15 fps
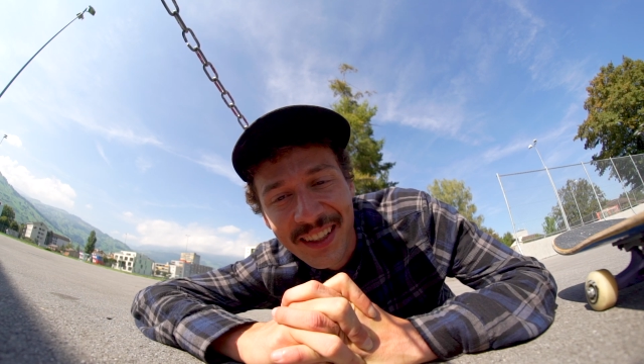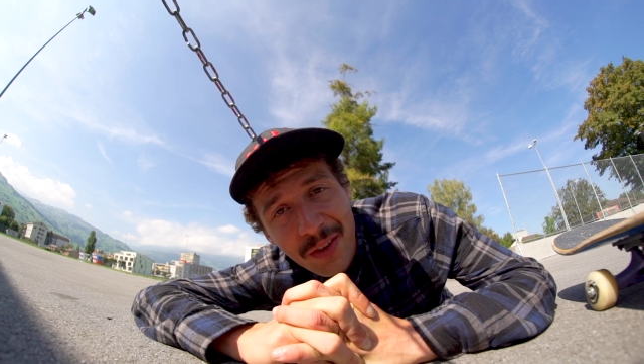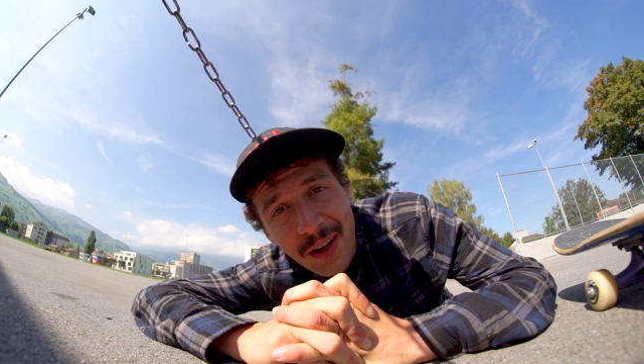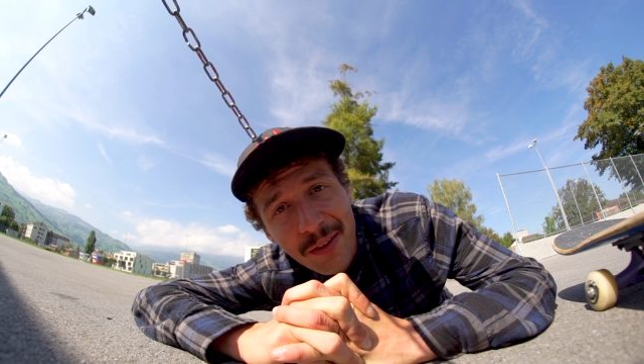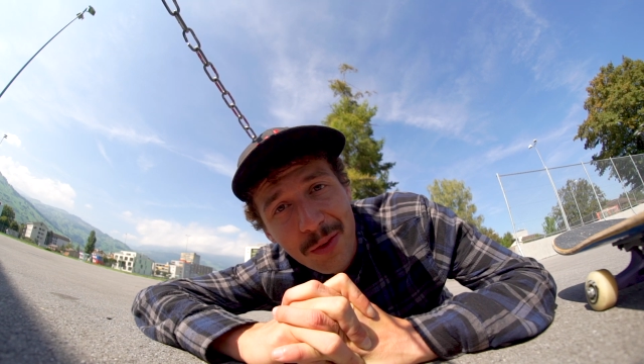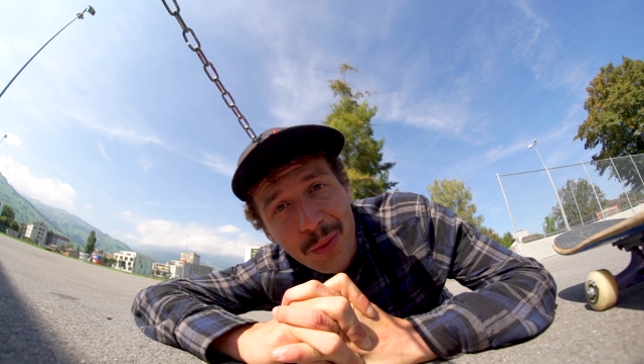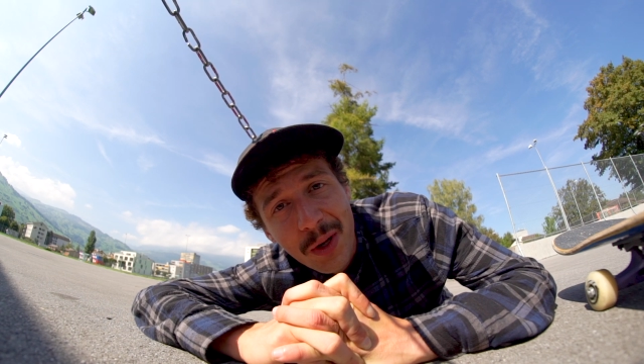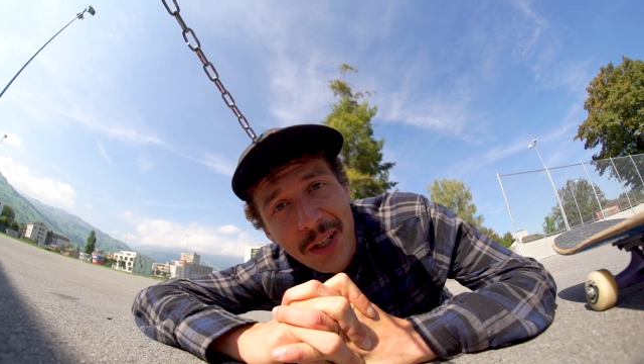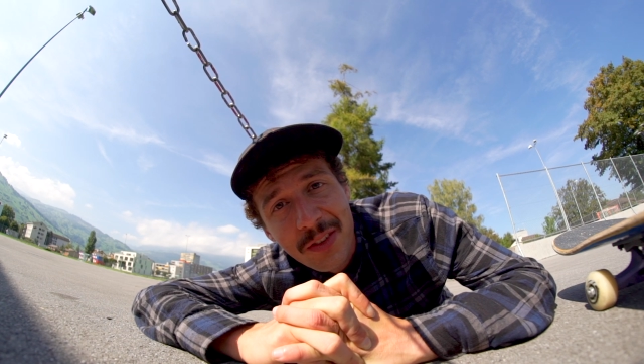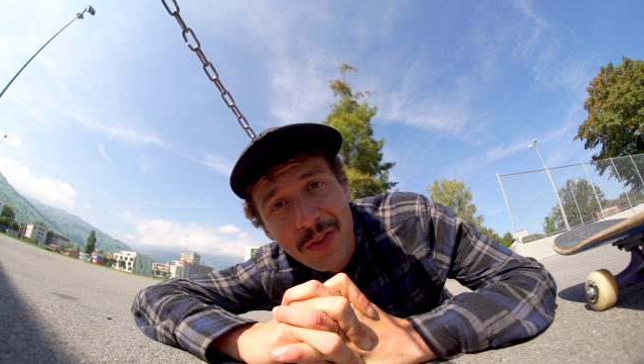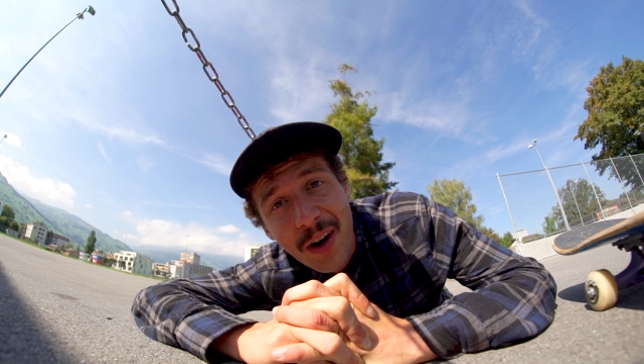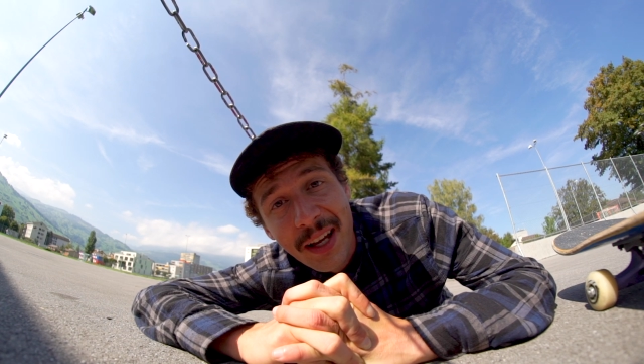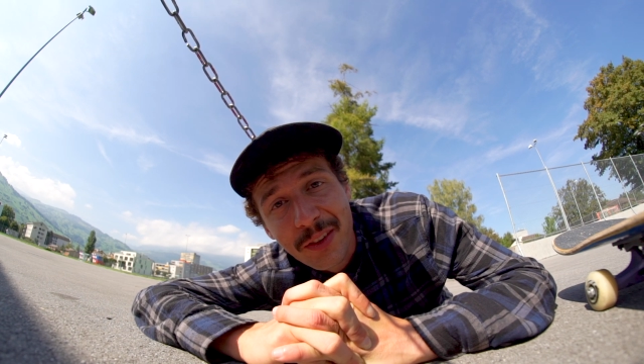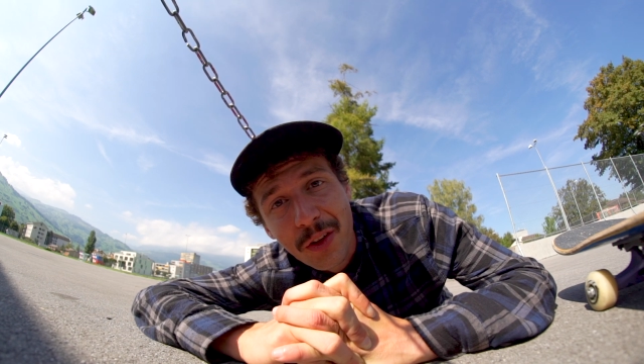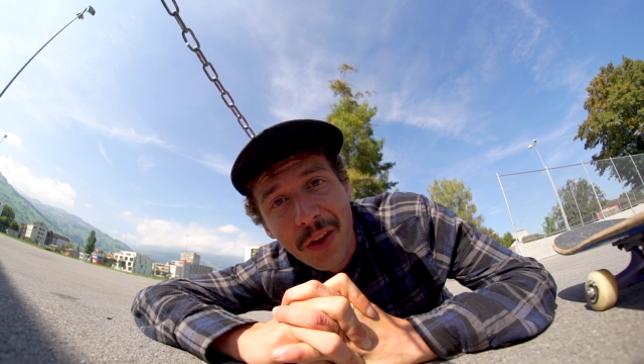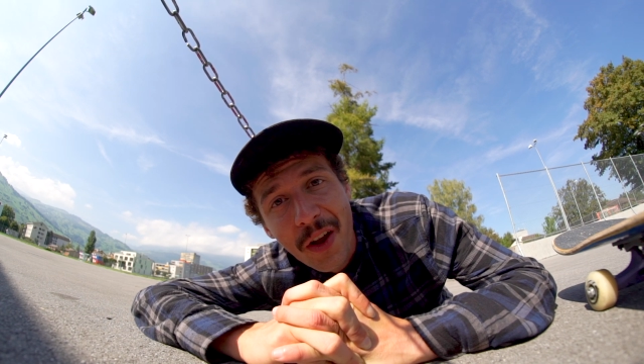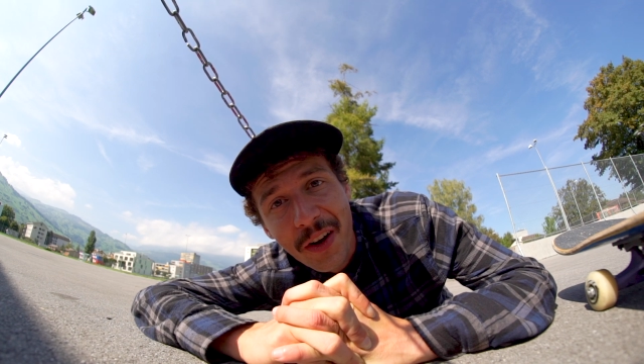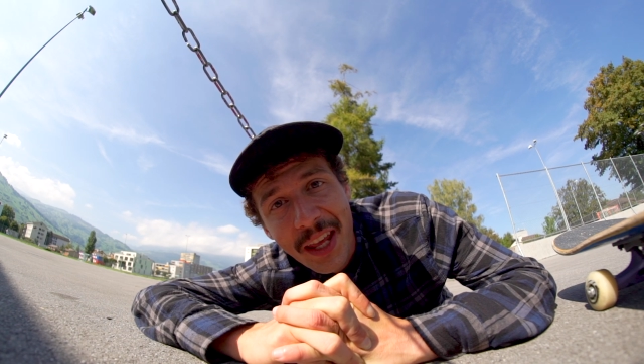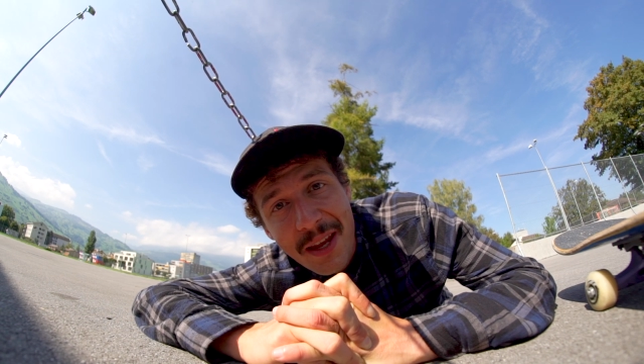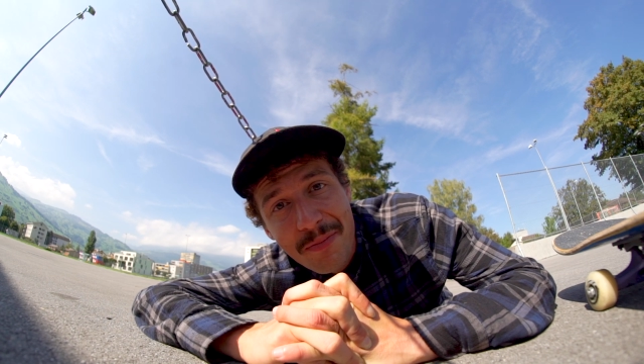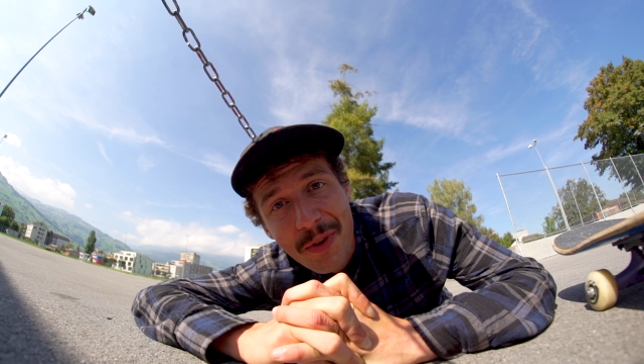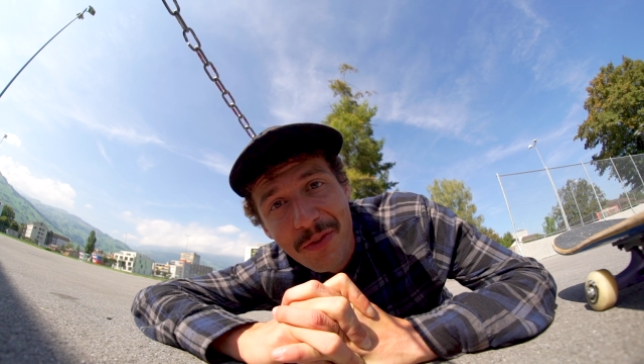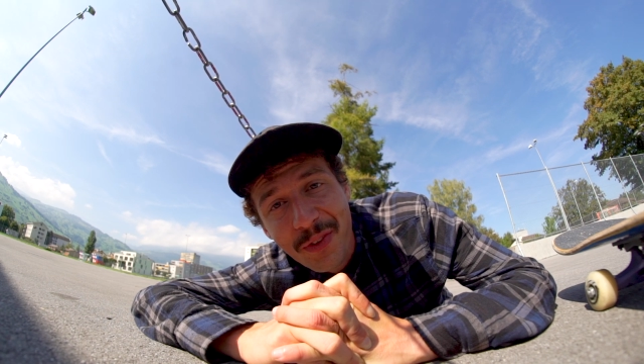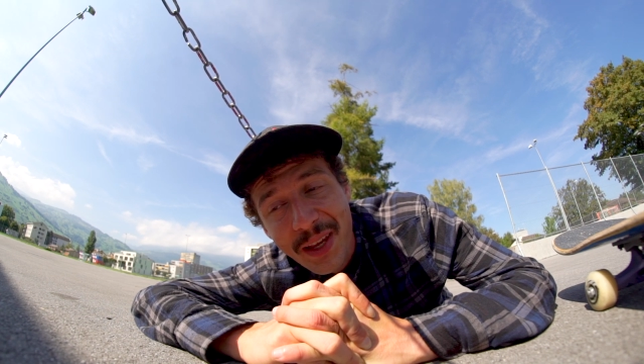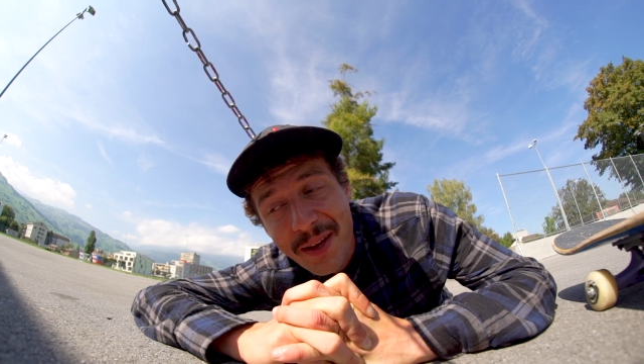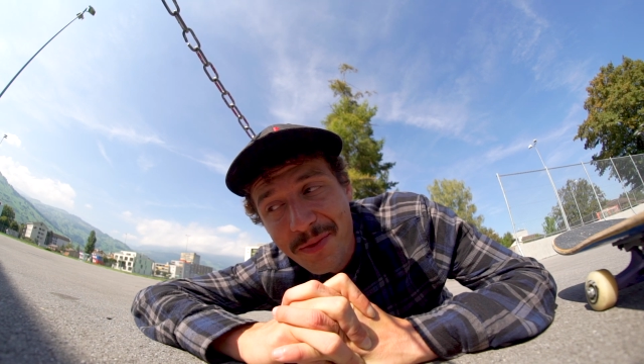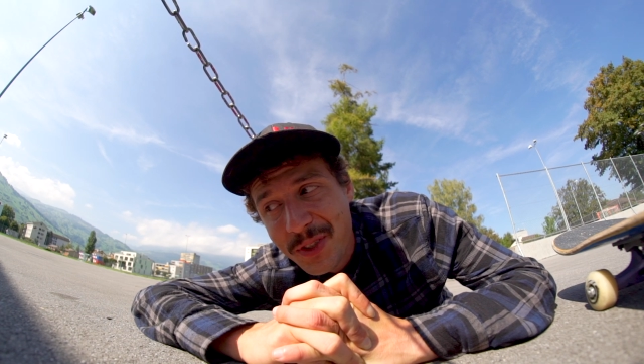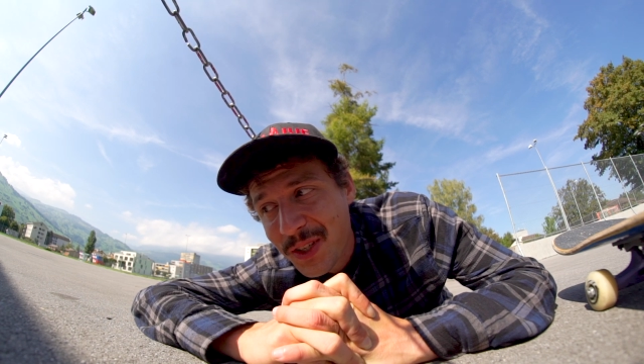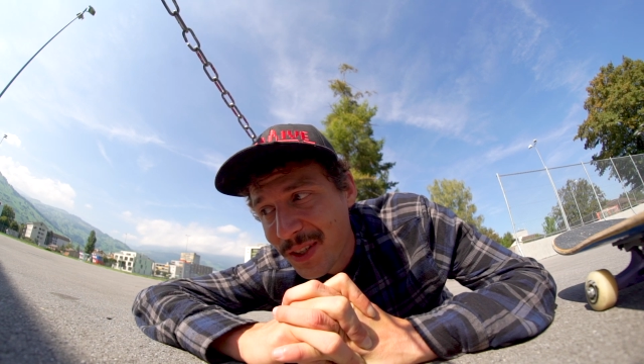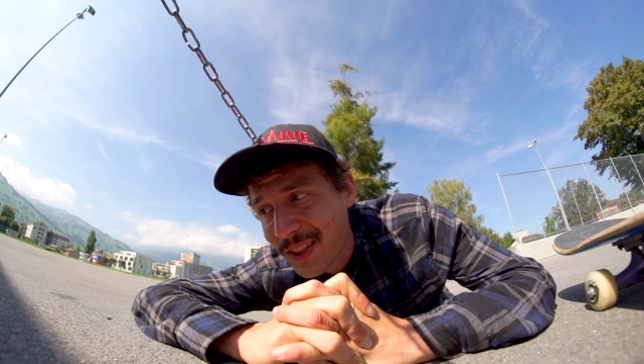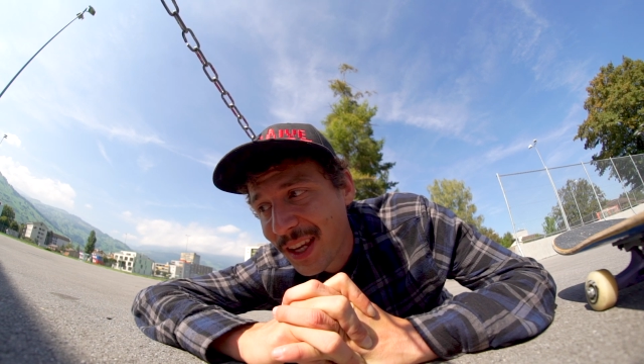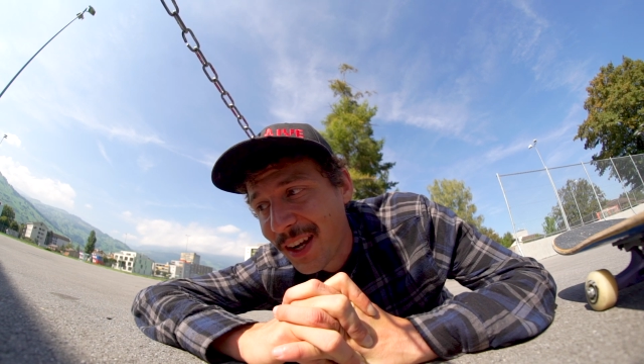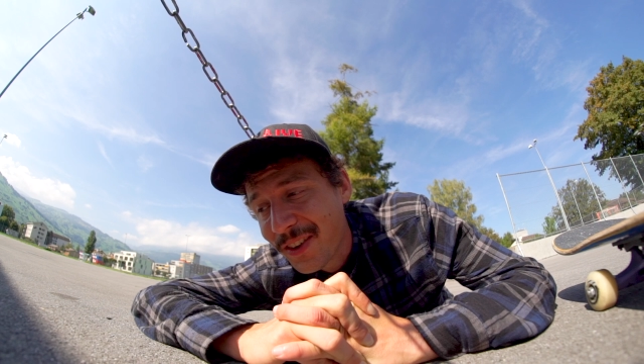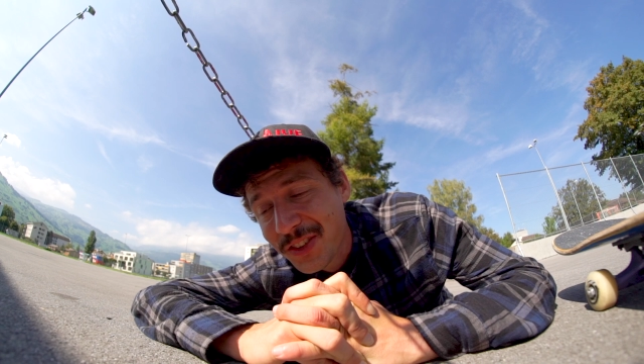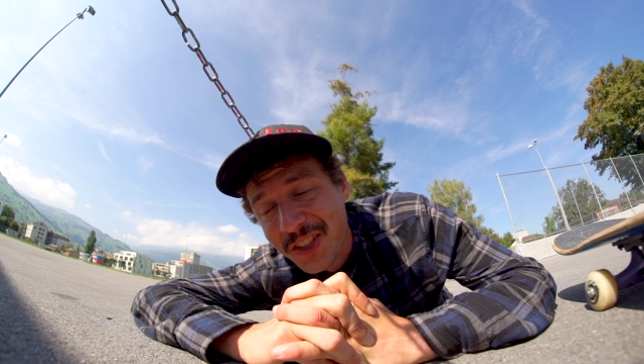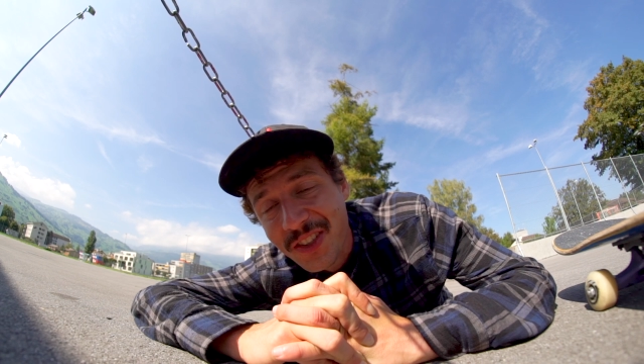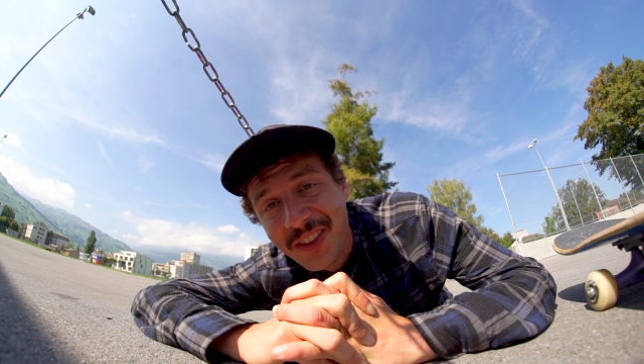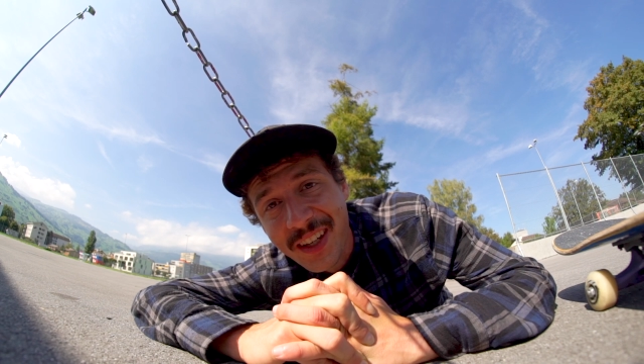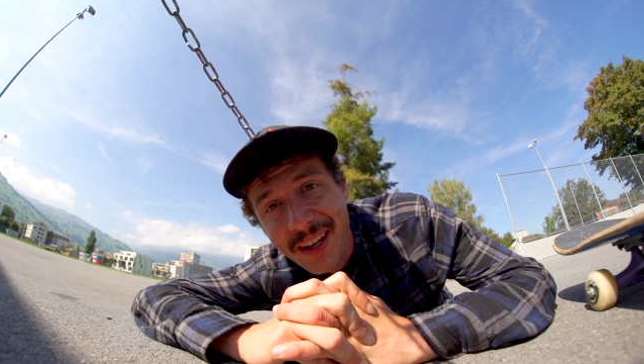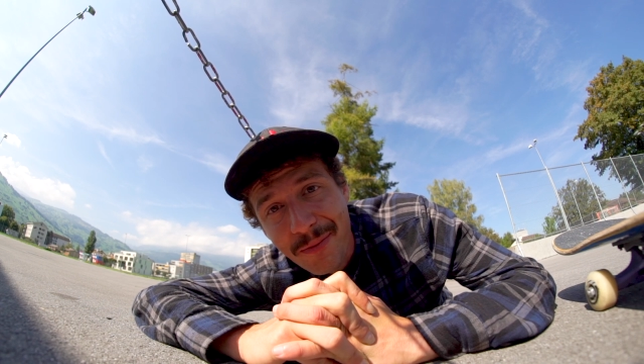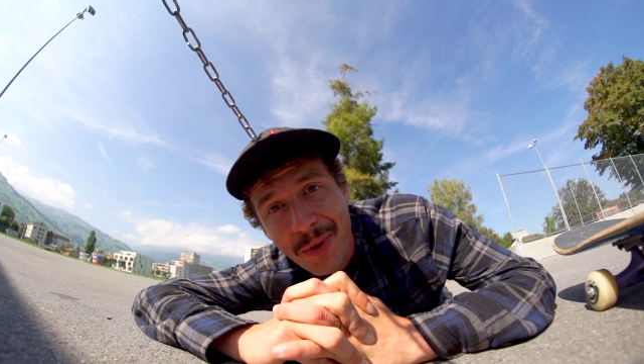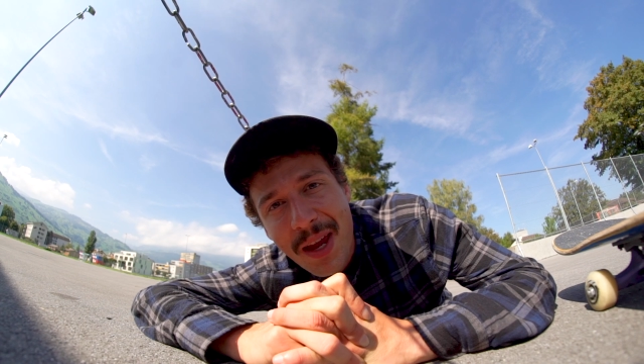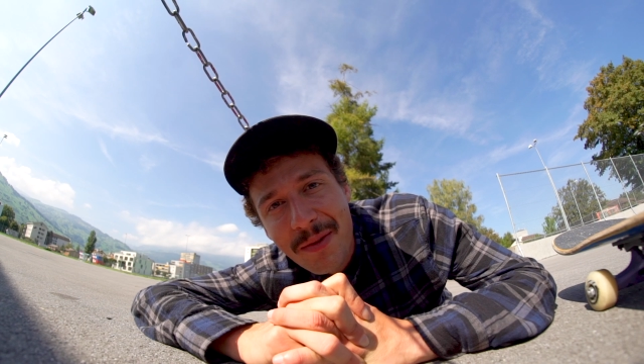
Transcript: If you ever wanna try to learn hippie flips, here's a tip.